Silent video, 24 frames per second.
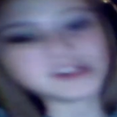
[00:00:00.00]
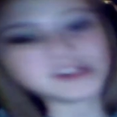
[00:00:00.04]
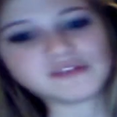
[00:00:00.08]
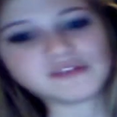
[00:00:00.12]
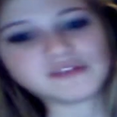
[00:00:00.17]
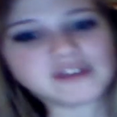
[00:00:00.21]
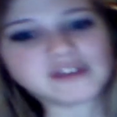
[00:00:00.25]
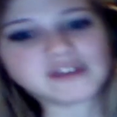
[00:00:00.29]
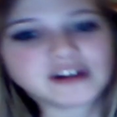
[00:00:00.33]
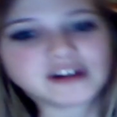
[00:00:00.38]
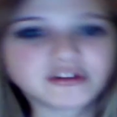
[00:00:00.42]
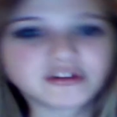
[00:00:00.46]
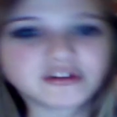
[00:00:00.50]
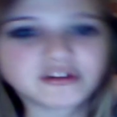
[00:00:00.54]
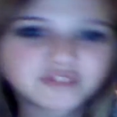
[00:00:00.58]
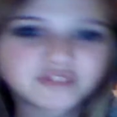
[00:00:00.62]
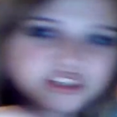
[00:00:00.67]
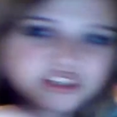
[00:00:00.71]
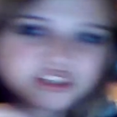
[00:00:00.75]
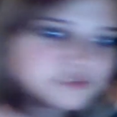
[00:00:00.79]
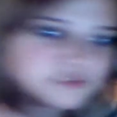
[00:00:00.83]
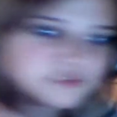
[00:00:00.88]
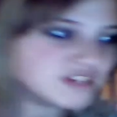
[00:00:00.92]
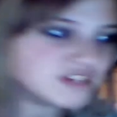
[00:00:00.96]
the very
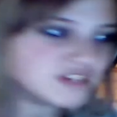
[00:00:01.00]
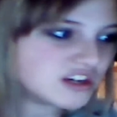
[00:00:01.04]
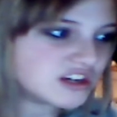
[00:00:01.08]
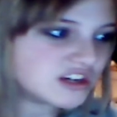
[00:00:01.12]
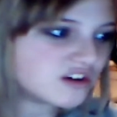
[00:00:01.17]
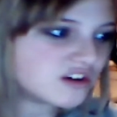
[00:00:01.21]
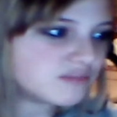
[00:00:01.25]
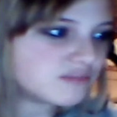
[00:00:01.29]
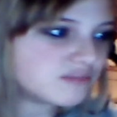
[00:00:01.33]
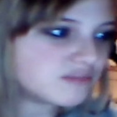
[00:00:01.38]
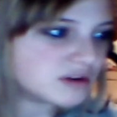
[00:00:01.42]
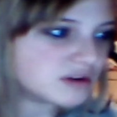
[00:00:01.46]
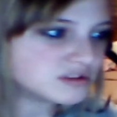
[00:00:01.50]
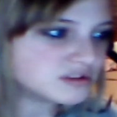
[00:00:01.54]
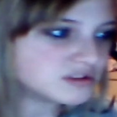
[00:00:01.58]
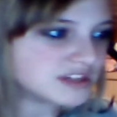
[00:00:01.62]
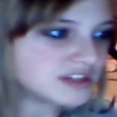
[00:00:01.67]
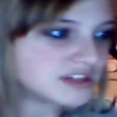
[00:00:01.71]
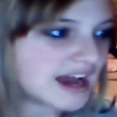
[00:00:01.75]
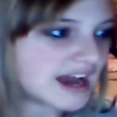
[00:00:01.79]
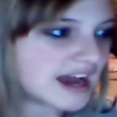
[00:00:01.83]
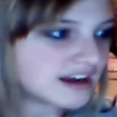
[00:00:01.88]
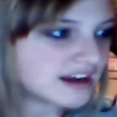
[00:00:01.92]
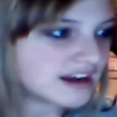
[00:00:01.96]
first video I
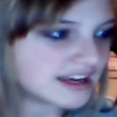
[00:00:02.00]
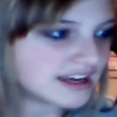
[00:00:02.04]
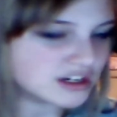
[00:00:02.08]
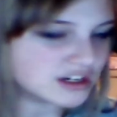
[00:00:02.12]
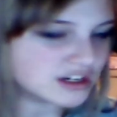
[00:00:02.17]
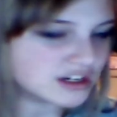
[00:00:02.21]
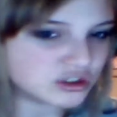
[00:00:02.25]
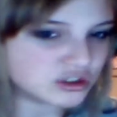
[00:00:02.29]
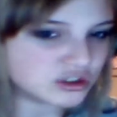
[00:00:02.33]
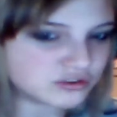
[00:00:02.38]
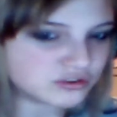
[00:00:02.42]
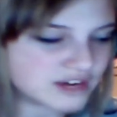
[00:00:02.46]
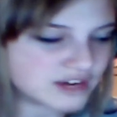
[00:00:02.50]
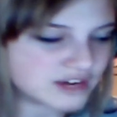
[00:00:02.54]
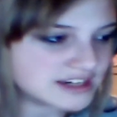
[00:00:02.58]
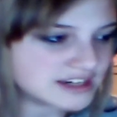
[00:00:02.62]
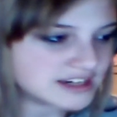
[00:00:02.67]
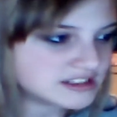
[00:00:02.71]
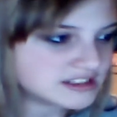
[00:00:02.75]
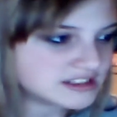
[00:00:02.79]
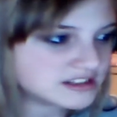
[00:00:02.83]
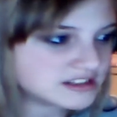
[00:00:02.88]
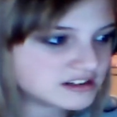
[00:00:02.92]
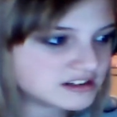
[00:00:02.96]
posted, how to get a
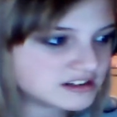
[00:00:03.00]
girlfriend.